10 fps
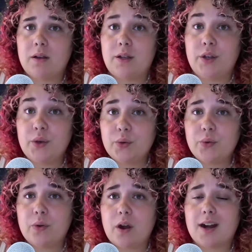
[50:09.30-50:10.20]

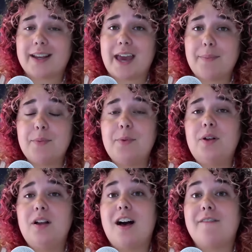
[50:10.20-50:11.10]
you are
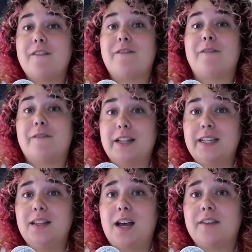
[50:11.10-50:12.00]
capable of a
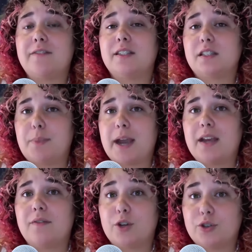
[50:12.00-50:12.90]
fulfilling life in
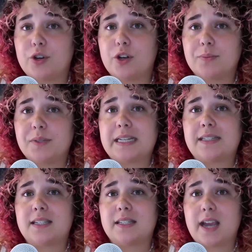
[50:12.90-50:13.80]
spite of your
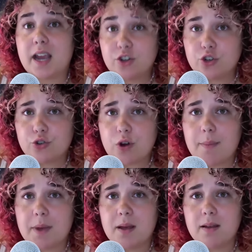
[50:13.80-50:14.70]
circumstances and your
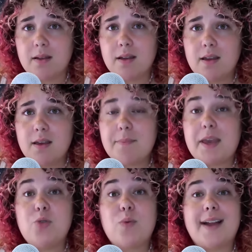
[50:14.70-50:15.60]
trauma. May
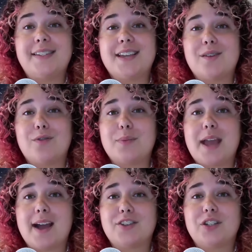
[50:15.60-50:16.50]
you rise again from the
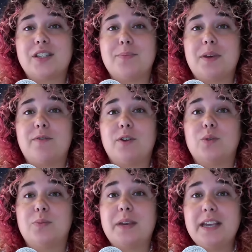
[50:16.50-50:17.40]
ashes and be filled
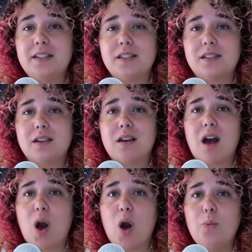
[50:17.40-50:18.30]
with peace,
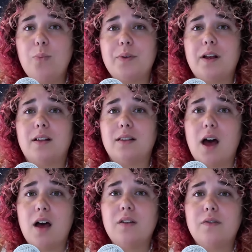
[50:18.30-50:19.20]
hope,
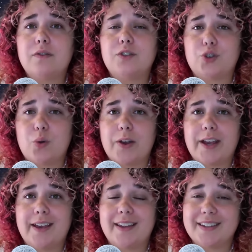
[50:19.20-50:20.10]
love, joy,
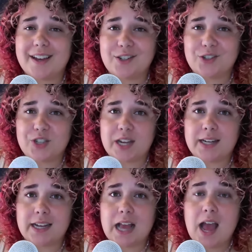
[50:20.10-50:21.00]
and
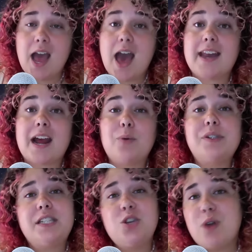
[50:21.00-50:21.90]
understanding. And I will
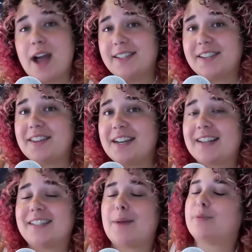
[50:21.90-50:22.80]
see you guys in the
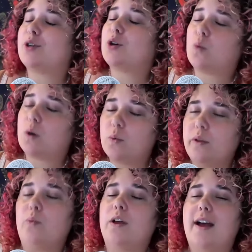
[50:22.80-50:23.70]
next episode where
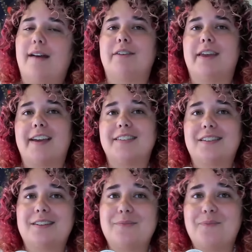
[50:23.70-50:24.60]
we will have a guest.